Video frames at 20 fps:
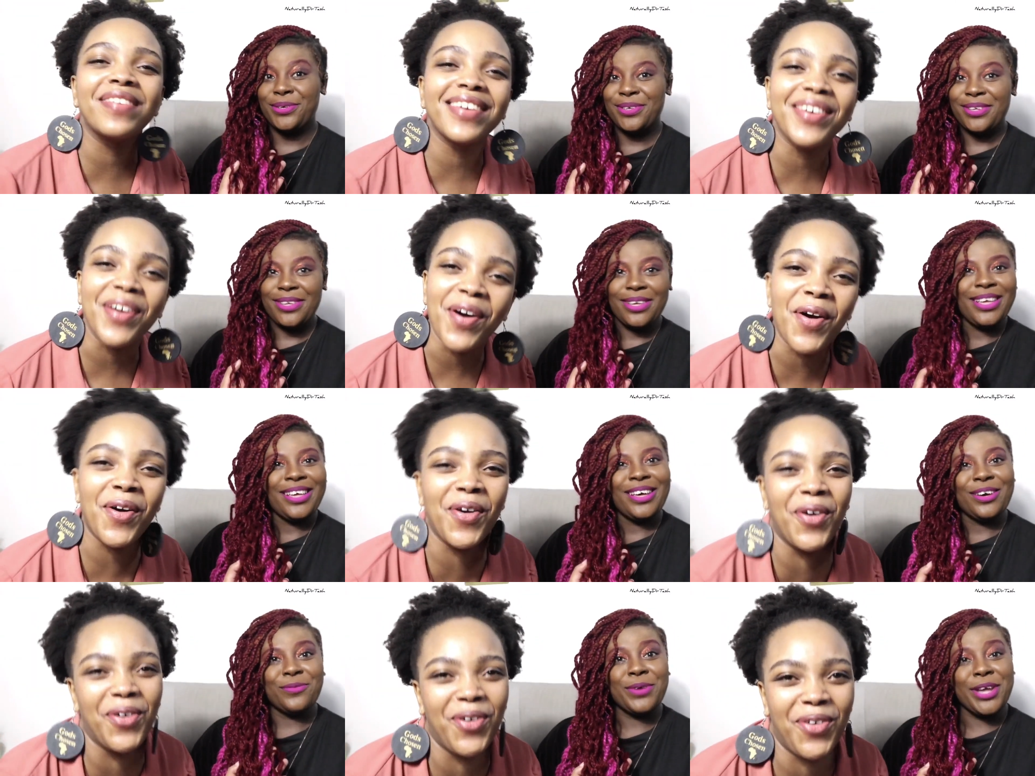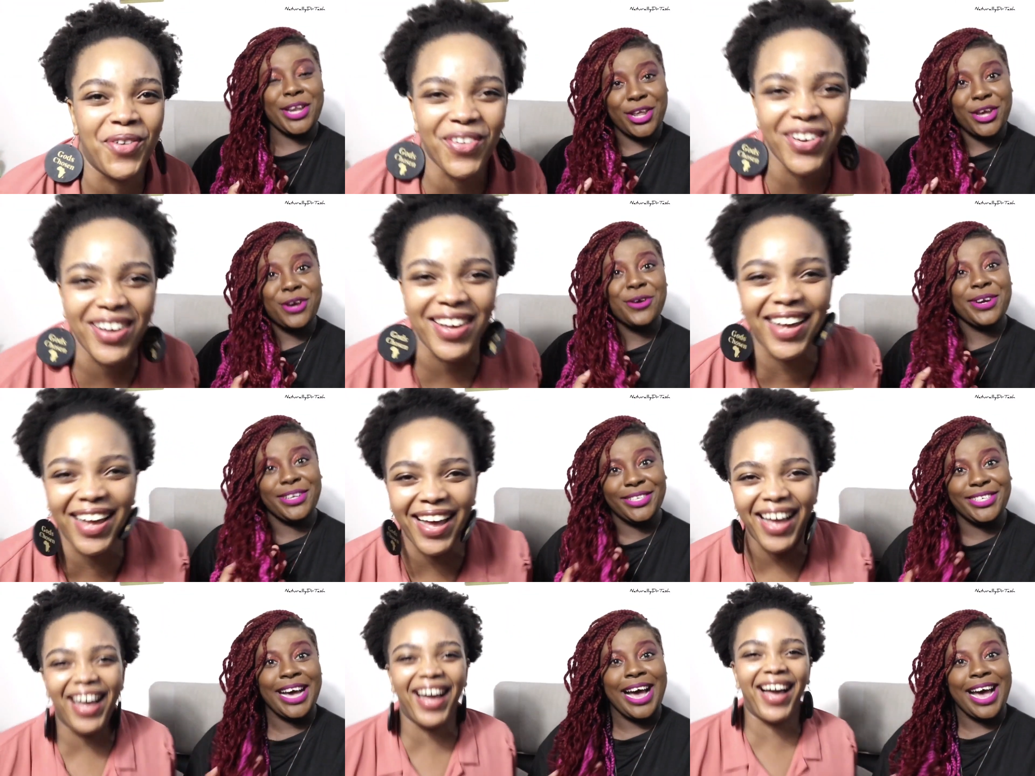Speaker 1: below. When you're in
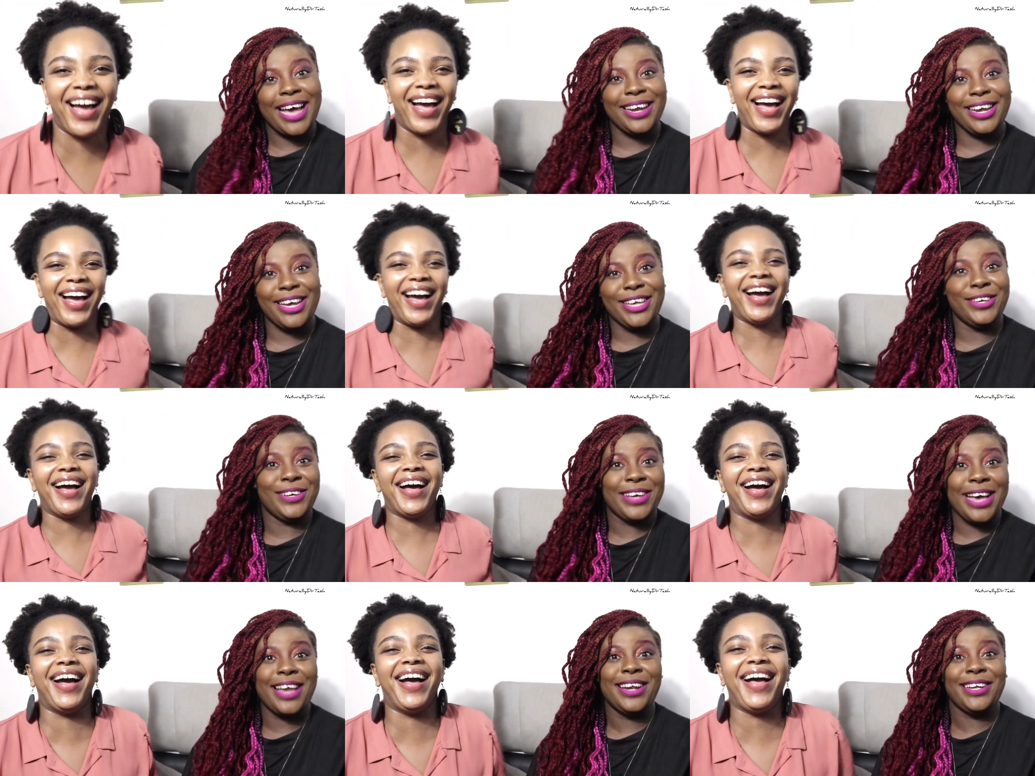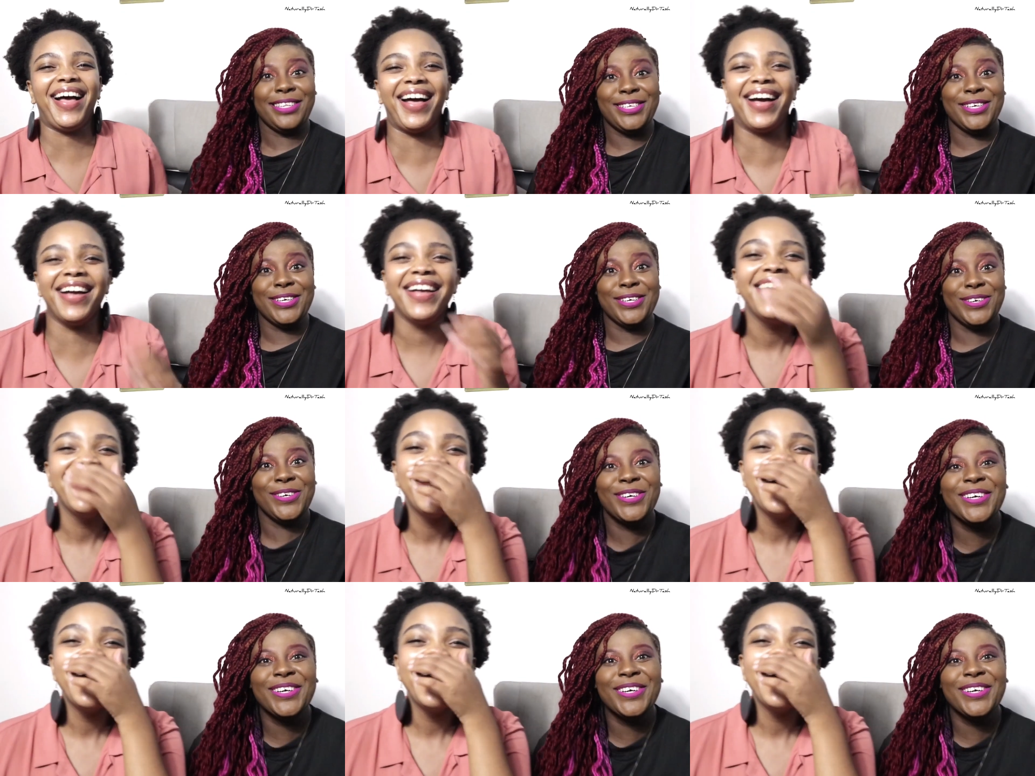China, you gotta do